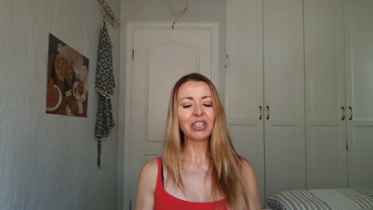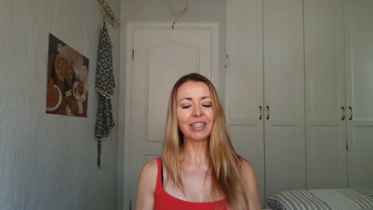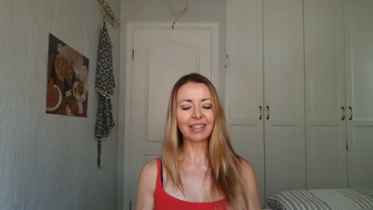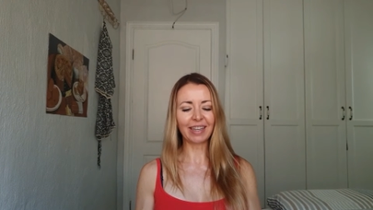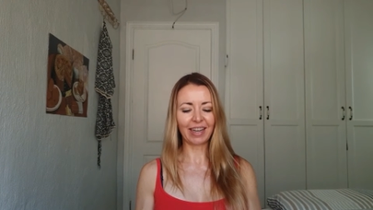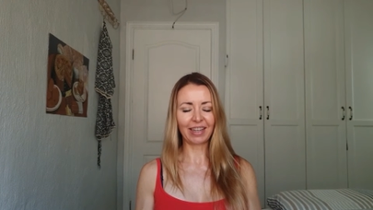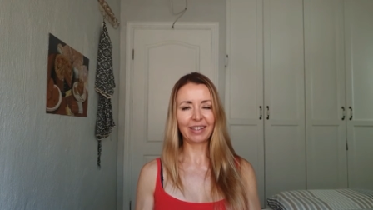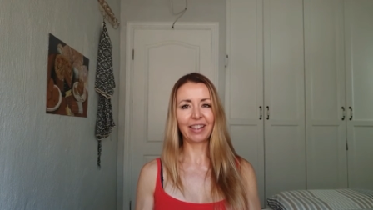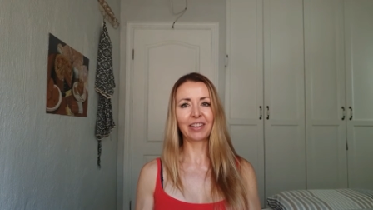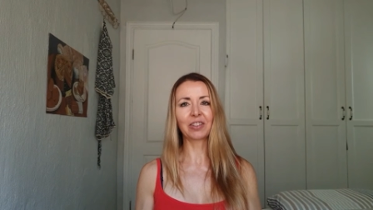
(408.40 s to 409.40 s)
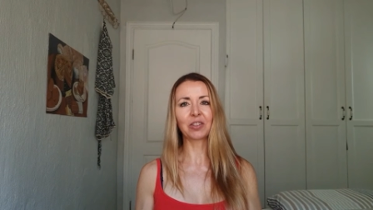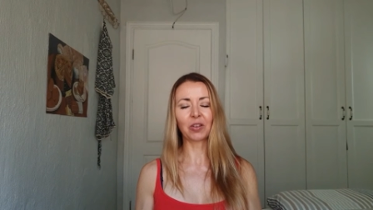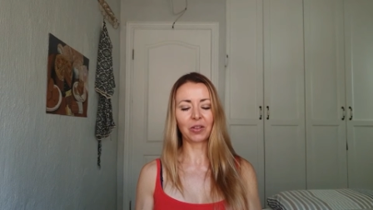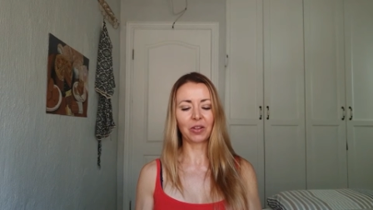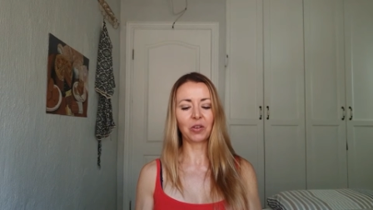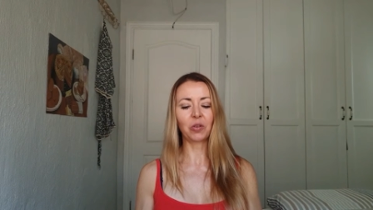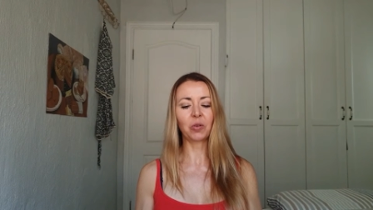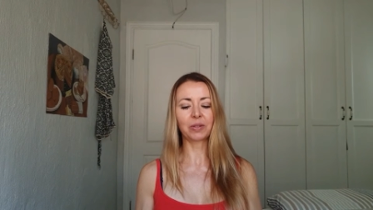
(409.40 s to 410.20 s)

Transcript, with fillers: she says, and this is on the New